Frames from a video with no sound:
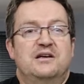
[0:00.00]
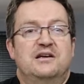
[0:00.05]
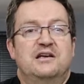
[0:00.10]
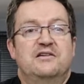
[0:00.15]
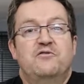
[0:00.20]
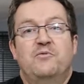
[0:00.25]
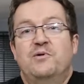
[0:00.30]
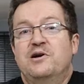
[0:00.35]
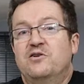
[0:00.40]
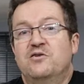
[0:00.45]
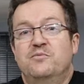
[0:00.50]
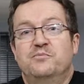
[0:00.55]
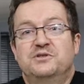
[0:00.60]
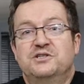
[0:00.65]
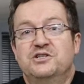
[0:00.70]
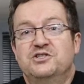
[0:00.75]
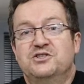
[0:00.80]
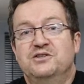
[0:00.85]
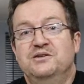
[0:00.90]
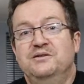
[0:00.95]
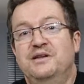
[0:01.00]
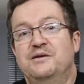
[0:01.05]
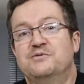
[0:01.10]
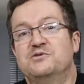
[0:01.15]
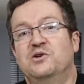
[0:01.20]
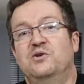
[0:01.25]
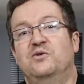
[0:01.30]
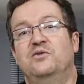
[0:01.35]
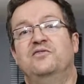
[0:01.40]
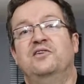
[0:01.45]
giveaway competition.
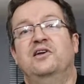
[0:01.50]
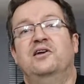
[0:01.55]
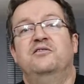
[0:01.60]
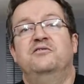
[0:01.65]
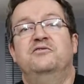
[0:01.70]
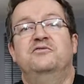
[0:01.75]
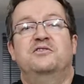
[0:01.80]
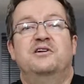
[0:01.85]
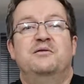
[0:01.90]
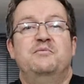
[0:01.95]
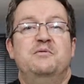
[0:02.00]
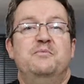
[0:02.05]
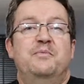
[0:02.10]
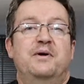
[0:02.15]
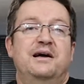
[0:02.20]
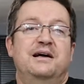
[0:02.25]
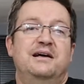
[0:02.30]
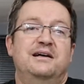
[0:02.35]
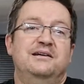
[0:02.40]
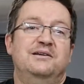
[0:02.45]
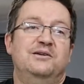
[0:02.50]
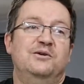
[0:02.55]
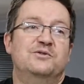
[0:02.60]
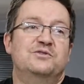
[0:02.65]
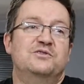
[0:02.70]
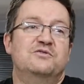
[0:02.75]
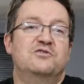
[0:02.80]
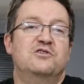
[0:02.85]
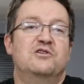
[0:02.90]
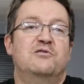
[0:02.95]
There's a lot of love coming back,
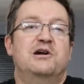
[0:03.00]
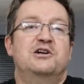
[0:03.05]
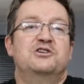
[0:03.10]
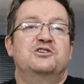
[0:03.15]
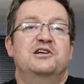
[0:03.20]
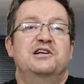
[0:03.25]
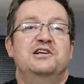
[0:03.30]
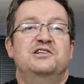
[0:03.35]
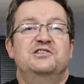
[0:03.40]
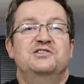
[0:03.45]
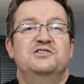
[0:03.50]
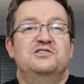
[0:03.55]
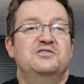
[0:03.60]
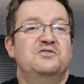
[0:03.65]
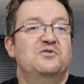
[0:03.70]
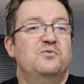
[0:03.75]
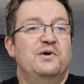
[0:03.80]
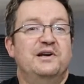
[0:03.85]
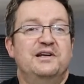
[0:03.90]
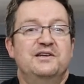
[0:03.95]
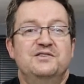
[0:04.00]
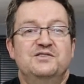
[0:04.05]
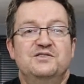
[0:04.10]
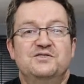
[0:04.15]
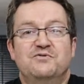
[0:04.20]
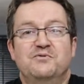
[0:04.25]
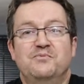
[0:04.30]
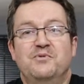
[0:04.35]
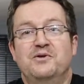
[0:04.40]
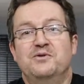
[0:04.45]
lots of congratulations to the
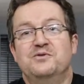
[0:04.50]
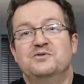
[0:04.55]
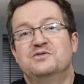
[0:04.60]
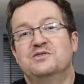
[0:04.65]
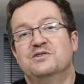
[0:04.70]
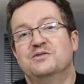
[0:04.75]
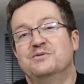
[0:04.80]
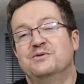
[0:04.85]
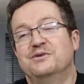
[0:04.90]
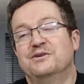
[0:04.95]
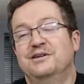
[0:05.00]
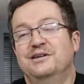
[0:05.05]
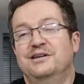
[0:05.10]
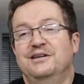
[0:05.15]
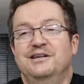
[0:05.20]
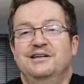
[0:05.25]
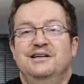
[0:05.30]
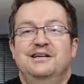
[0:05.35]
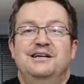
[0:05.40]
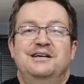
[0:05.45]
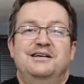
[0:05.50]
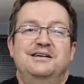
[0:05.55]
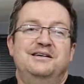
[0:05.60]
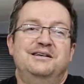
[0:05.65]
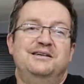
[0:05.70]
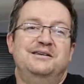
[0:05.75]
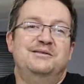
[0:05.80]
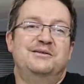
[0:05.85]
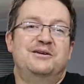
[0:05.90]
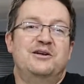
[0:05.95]
winners from those that were
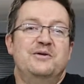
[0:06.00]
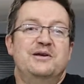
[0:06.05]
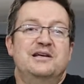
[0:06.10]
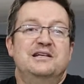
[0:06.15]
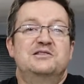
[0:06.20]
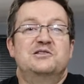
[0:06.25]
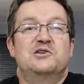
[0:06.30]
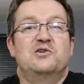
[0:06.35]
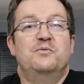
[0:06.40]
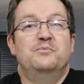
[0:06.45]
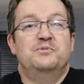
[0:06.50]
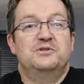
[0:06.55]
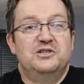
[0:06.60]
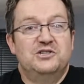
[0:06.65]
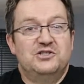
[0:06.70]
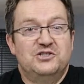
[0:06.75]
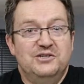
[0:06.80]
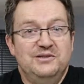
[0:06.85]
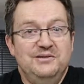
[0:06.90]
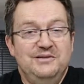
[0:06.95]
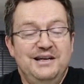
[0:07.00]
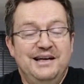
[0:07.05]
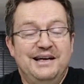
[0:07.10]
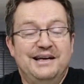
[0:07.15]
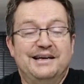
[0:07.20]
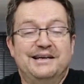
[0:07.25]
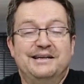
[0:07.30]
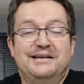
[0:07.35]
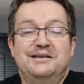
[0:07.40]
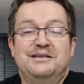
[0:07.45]
going into the competition,
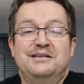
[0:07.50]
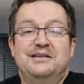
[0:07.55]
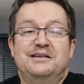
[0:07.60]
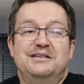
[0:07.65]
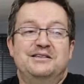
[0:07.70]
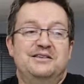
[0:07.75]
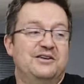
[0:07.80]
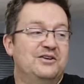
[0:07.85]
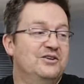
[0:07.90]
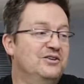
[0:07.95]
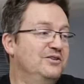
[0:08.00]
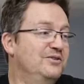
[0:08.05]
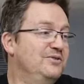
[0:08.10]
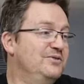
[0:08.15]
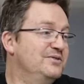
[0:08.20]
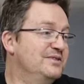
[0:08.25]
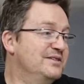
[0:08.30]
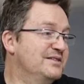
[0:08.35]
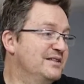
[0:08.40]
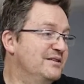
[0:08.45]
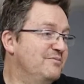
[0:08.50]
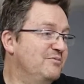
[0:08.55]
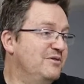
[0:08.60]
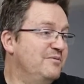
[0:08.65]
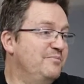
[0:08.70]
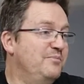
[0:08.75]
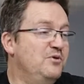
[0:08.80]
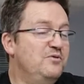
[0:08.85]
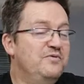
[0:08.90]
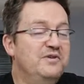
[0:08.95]
and the good news is that
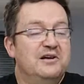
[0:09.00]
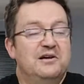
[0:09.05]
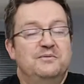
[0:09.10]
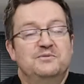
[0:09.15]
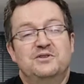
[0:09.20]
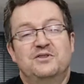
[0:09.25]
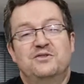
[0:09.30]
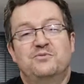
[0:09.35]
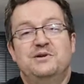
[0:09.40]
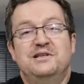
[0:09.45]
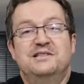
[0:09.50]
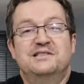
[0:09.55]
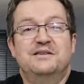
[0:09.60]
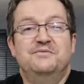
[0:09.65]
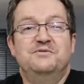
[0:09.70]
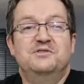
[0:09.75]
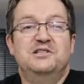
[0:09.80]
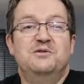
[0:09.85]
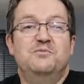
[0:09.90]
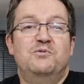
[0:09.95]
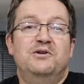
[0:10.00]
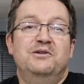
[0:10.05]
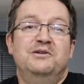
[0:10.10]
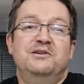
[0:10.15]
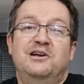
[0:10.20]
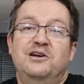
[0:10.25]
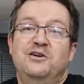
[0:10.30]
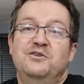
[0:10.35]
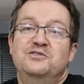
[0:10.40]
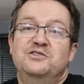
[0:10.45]
we're moving up to 371,
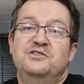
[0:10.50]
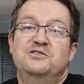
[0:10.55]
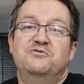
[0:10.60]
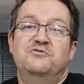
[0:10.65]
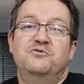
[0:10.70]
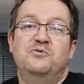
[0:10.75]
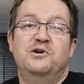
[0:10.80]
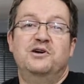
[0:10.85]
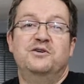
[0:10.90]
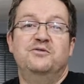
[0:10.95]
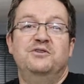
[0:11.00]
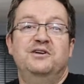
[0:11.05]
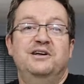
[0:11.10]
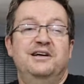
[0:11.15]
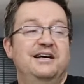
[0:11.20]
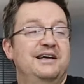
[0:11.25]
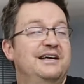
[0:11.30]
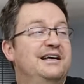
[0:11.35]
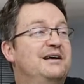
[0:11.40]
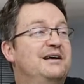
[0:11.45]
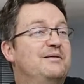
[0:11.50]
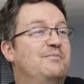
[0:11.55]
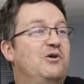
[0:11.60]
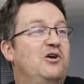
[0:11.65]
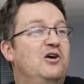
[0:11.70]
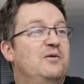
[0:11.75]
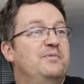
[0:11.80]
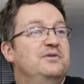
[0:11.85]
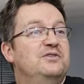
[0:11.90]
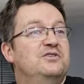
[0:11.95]
closer to 400. We're
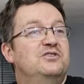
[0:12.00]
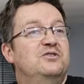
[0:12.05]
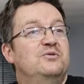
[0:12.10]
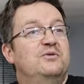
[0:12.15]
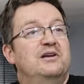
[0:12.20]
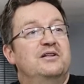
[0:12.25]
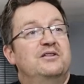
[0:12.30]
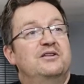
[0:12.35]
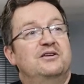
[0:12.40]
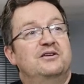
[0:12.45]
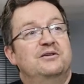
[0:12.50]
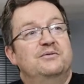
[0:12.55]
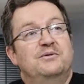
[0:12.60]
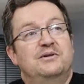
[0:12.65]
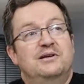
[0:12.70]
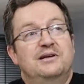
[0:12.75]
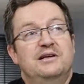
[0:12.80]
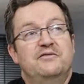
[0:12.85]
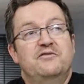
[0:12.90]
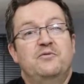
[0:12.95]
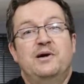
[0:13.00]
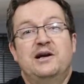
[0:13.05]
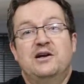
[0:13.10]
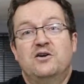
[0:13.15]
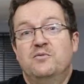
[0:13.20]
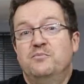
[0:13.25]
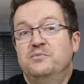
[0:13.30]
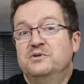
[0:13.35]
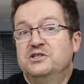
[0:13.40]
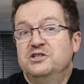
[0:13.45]
hoping to do another giveaway
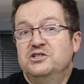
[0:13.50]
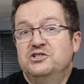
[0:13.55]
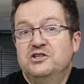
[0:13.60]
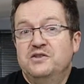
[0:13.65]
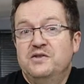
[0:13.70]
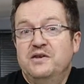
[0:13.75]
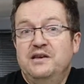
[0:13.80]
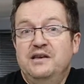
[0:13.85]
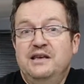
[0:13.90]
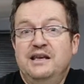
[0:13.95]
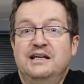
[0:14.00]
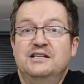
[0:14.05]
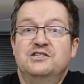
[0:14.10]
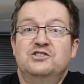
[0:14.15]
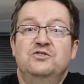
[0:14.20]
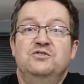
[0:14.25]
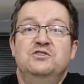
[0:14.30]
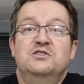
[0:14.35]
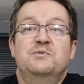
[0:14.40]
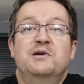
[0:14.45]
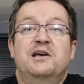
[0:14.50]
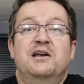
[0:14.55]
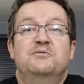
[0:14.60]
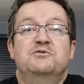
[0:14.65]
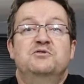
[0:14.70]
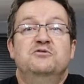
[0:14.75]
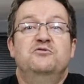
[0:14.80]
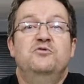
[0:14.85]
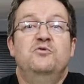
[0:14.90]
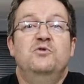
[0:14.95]
competition as soon as we get
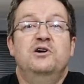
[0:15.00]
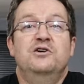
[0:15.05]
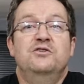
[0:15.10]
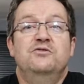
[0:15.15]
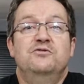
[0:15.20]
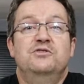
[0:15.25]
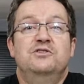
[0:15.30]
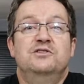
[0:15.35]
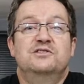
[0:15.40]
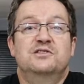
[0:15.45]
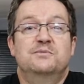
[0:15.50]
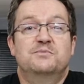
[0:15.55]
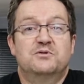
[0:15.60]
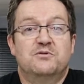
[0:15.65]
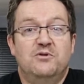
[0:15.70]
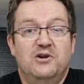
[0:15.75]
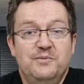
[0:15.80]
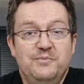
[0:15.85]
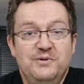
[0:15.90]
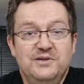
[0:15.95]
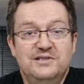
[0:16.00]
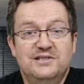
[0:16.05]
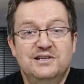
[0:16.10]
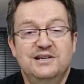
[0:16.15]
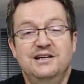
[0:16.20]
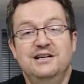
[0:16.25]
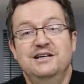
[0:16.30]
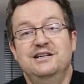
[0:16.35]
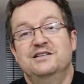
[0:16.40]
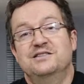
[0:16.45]
up to 400 subscribers,
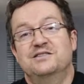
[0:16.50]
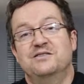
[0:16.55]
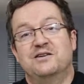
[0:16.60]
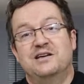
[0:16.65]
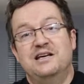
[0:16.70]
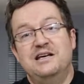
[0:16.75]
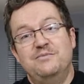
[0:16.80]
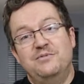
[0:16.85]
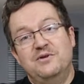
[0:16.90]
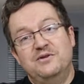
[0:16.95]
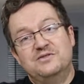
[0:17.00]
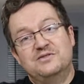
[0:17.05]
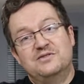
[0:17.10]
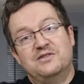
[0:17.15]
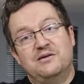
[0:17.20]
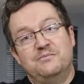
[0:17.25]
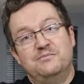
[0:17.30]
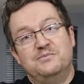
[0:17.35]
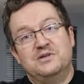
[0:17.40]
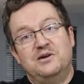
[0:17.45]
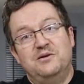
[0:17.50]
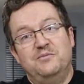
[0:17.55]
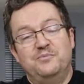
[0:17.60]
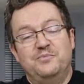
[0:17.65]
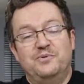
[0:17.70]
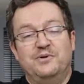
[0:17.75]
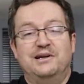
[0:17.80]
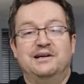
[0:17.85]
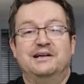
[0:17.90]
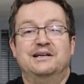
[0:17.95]
so keep those thumbs
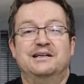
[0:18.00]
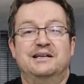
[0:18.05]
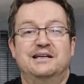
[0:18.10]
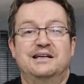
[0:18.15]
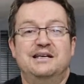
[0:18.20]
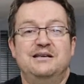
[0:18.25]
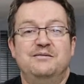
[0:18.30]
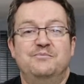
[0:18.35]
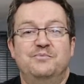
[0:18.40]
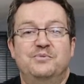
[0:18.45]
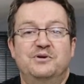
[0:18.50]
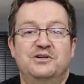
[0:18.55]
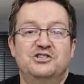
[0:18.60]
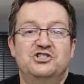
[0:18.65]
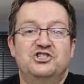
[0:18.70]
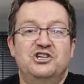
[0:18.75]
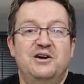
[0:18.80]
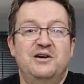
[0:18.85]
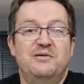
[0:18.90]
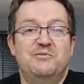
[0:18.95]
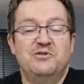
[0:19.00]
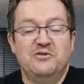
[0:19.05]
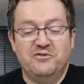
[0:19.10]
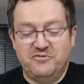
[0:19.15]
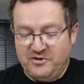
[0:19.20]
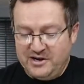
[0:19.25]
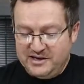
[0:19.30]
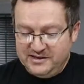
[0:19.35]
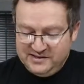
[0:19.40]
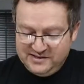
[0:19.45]
up and keep sharing with your
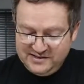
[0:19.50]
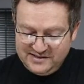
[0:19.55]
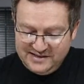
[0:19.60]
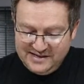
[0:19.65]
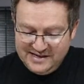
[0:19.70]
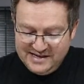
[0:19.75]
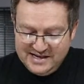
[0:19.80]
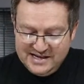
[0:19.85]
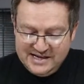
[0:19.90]
friends.